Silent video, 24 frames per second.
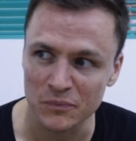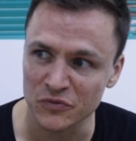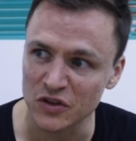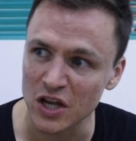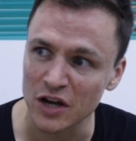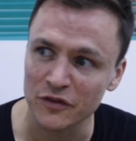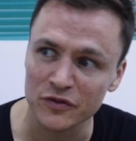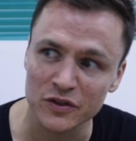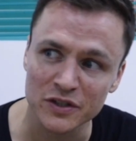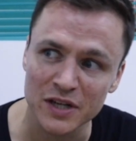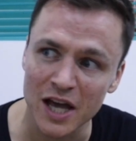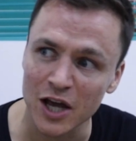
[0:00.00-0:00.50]

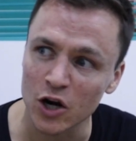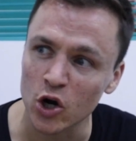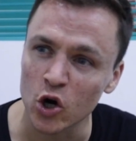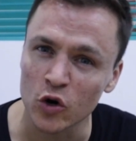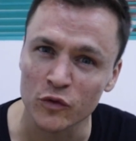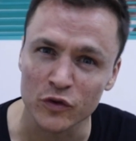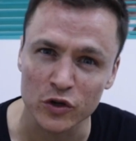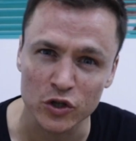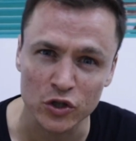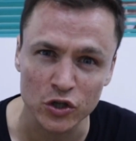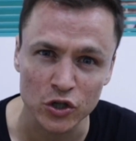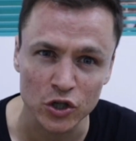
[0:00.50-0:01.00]
definitely not
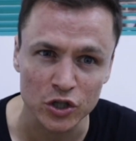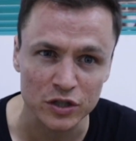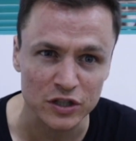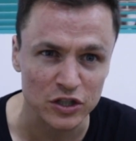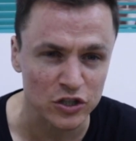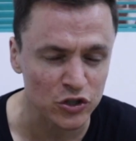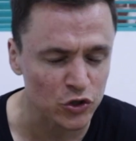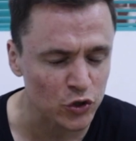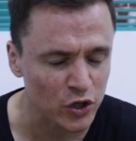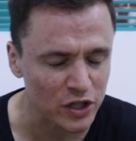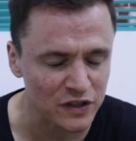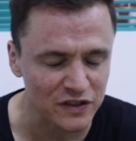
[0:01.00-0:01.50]

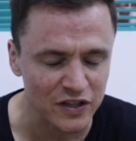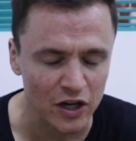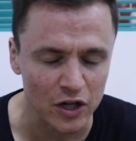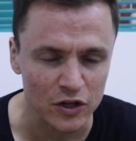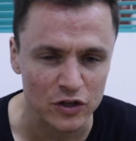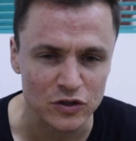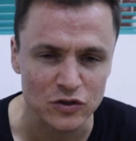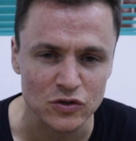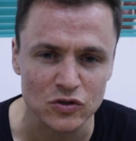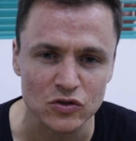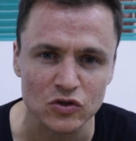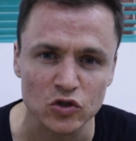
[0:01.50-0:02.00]
overcooked. You could
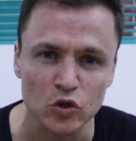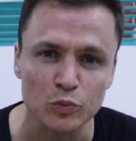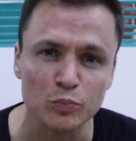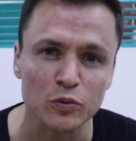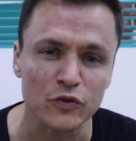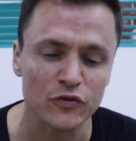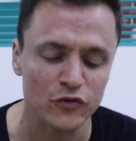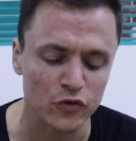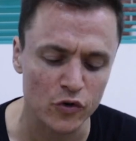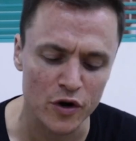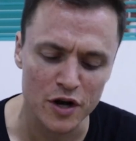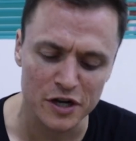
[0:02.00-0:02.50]
tell it's
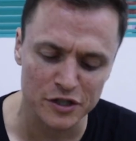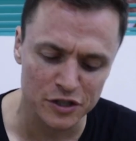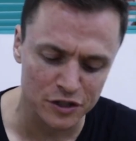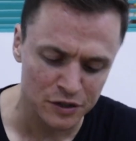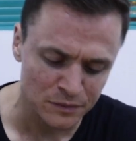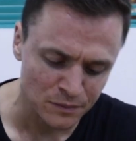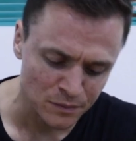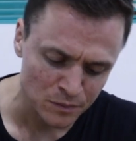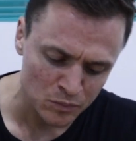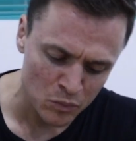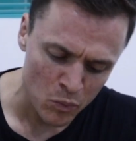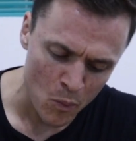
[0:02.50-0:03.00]
super fresh.
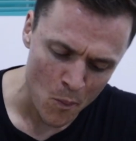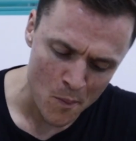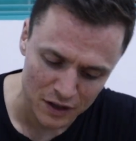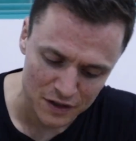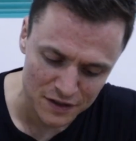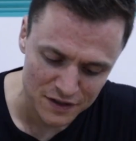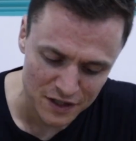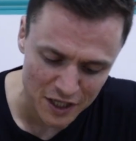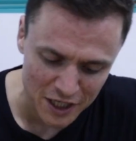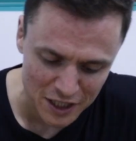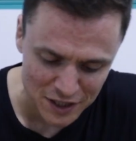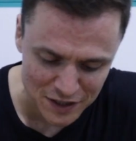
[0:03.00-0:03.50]

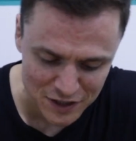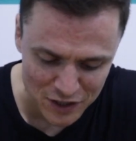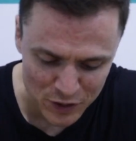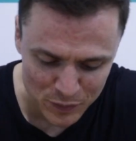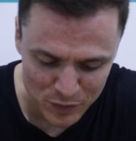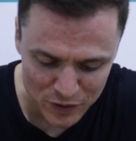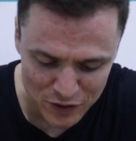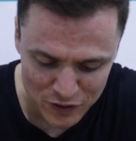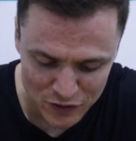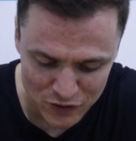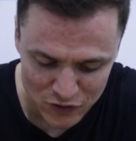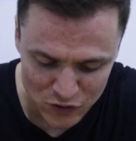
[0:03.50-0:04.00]
Let's take a sip
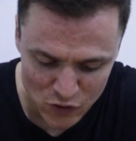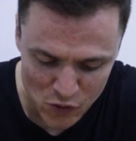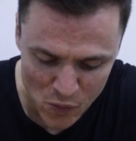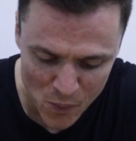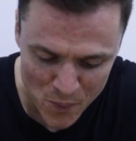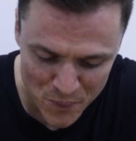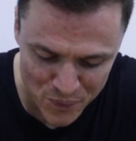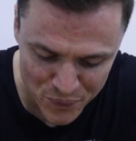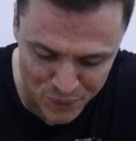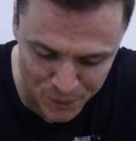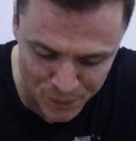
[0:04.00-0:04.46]
of the soup.